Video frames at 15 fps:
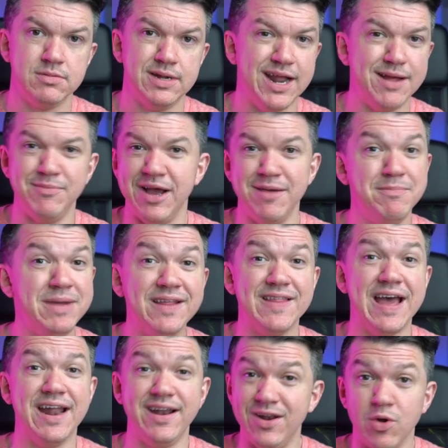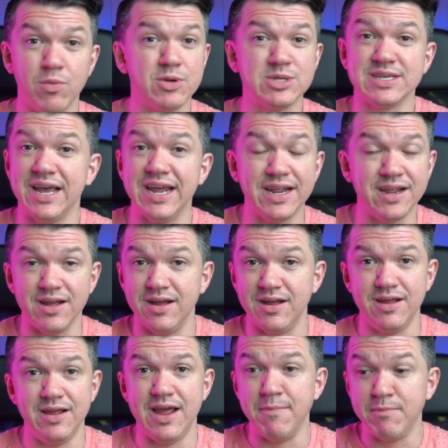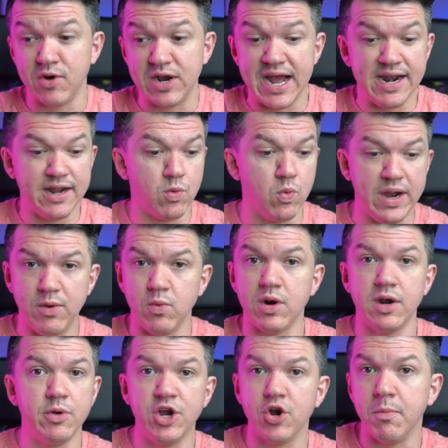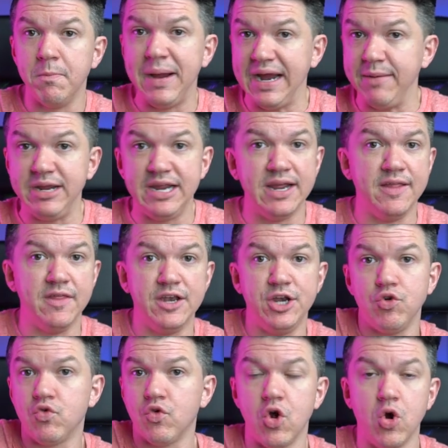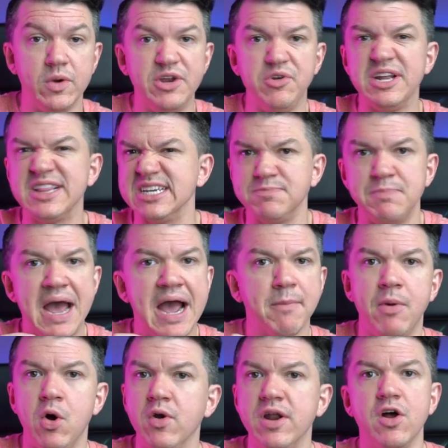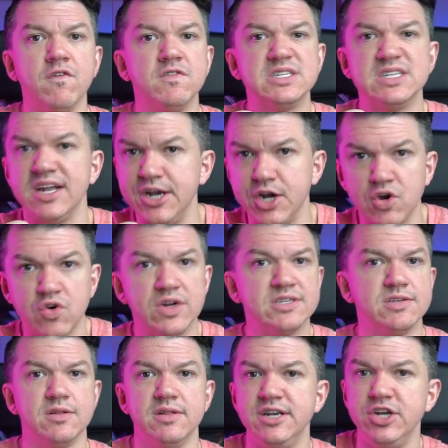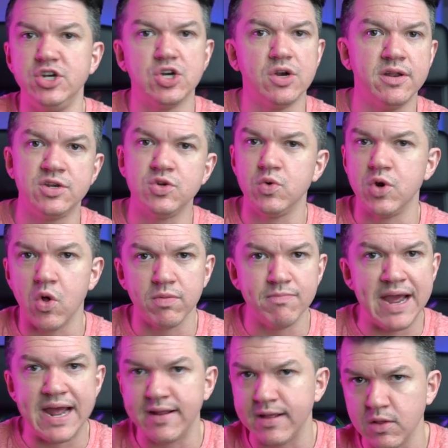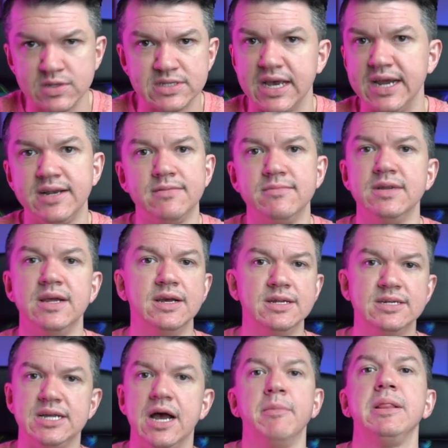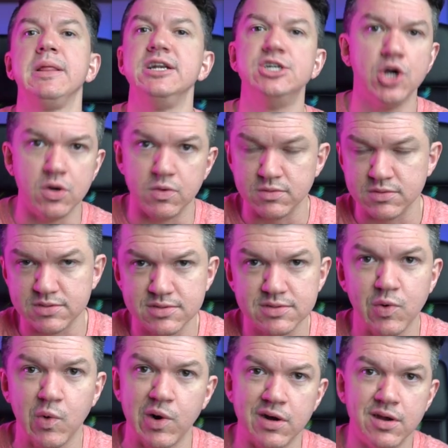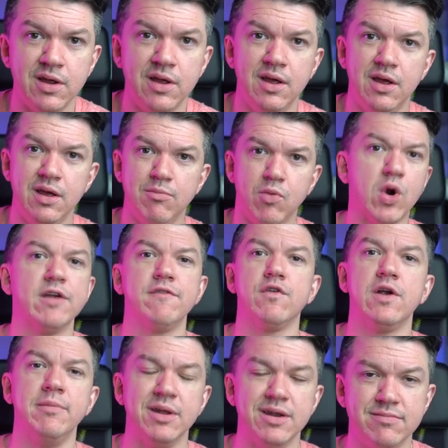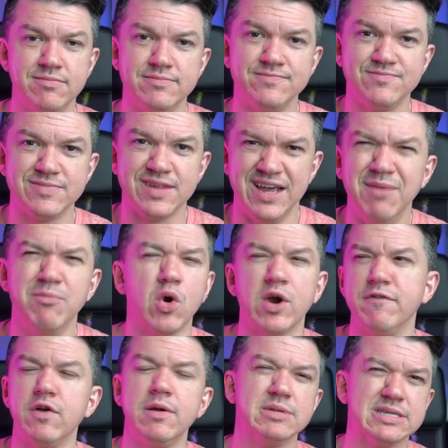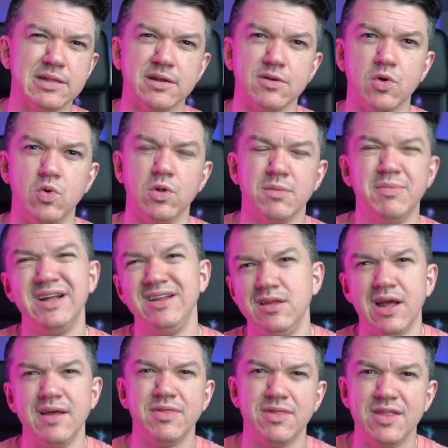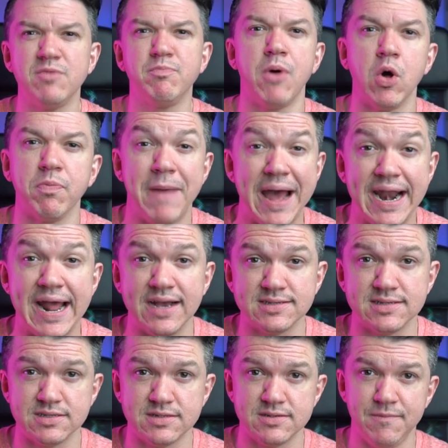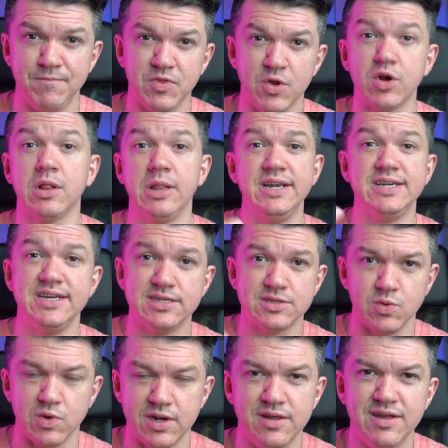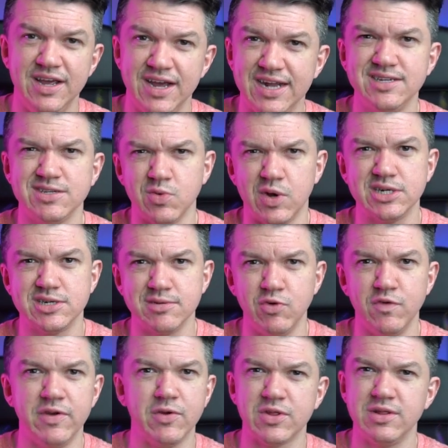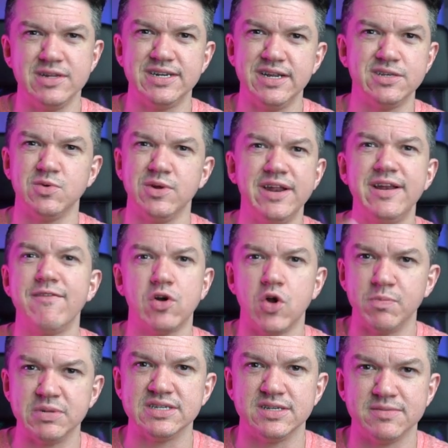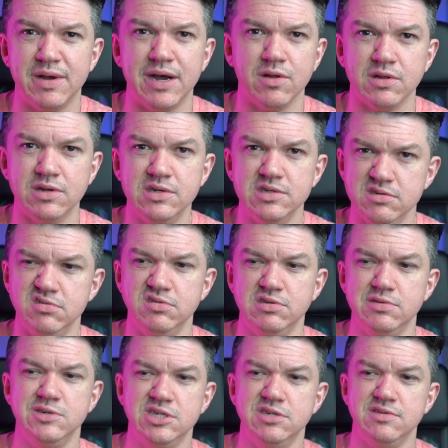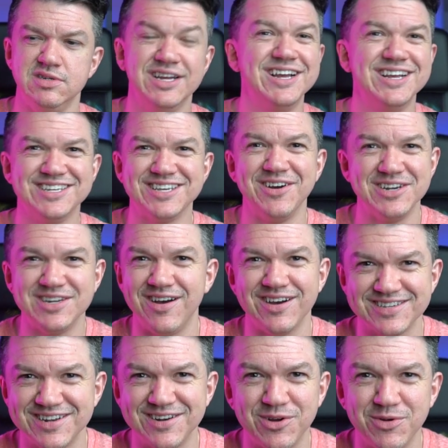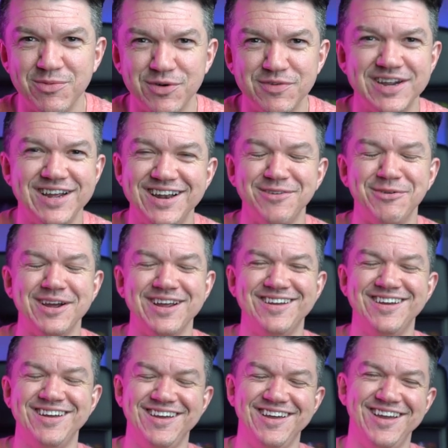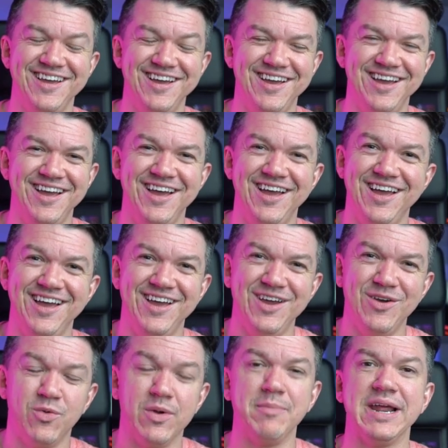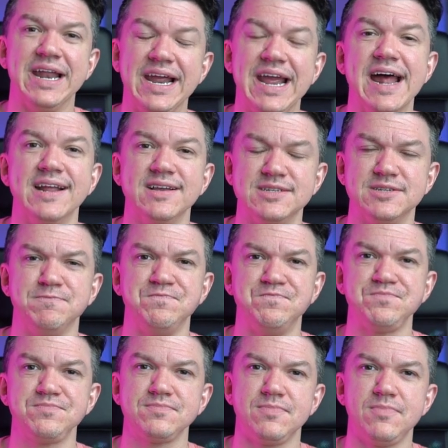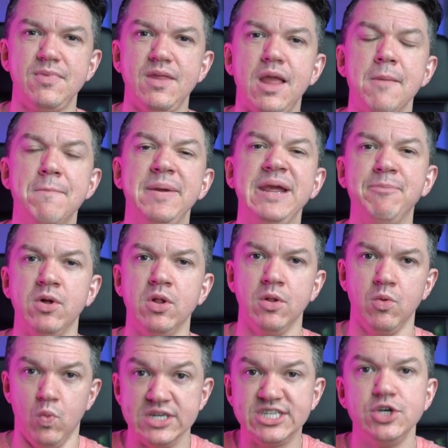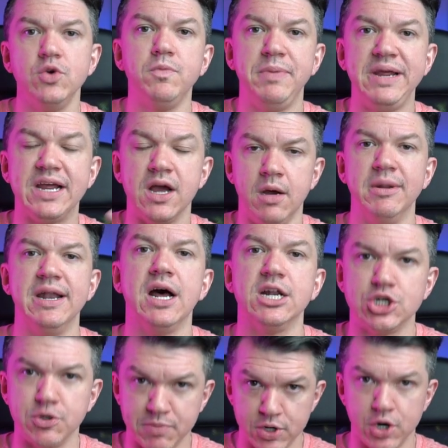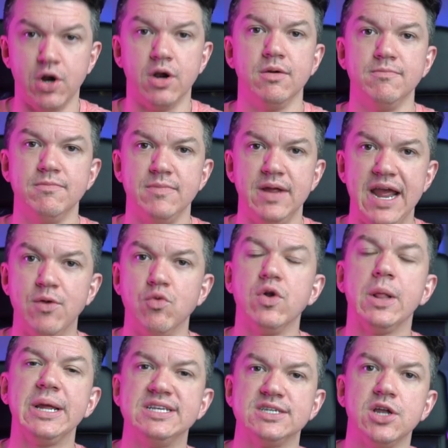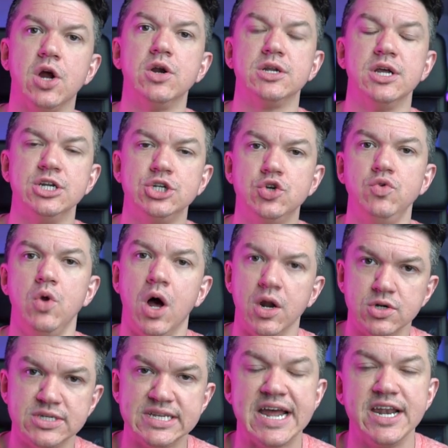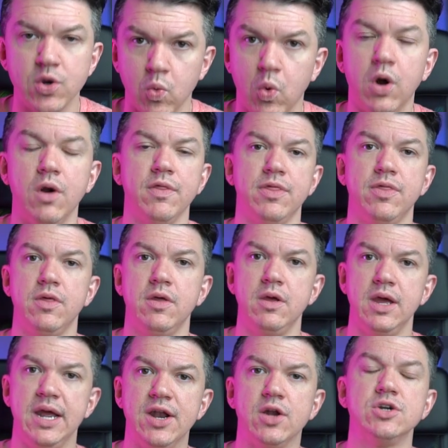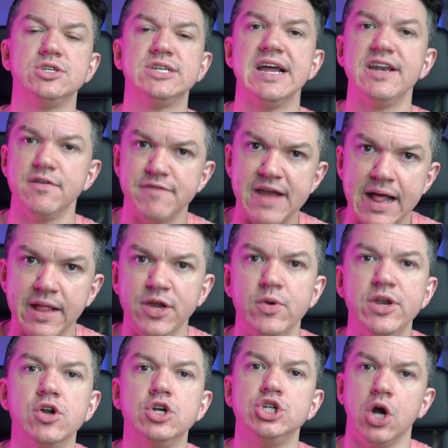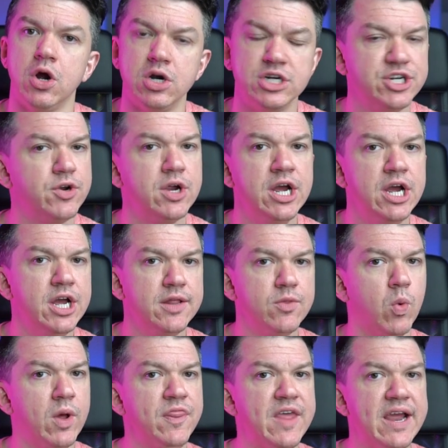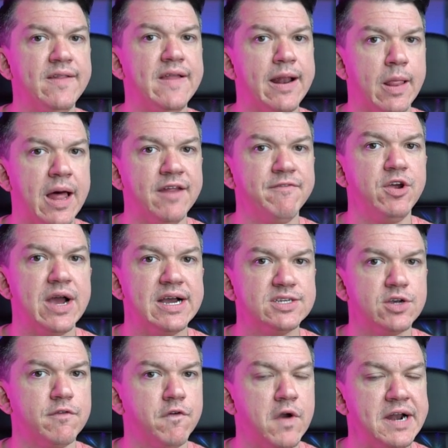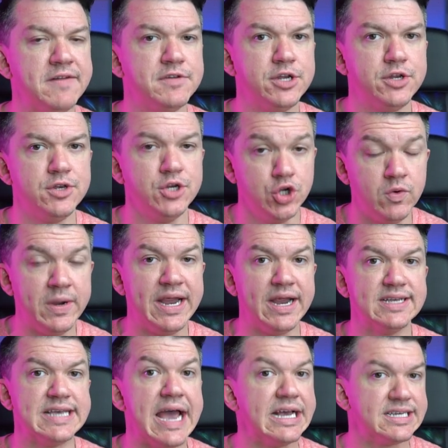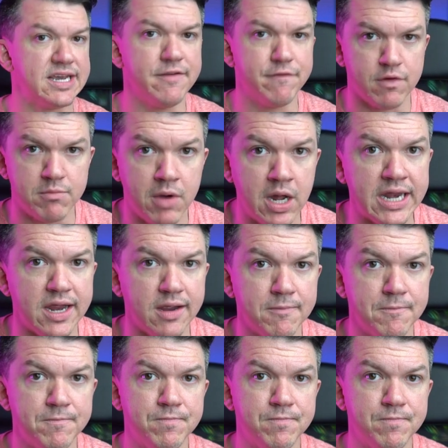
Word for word: And I, I mean that in almost like an embryonic way where you're a baby and then you grow and you get this backbone and all of a sudden you're gristled and you turn into an old man that looks like Tommy Lee Jones or Morgan Freeman. Morgan Freeman's a little cooler, but they're both badasses. Or Clint Eastwood. I just watched a movie with Clint Eastwood. He never opens his mouth. That's how he talks in the whole movie. Anyway, what I'm getting at is people, once you become an entrepreneur and really start to understand your worth and understand your value and your charge, your, one thing that a lot of you guys are afraid of doing is asking for money.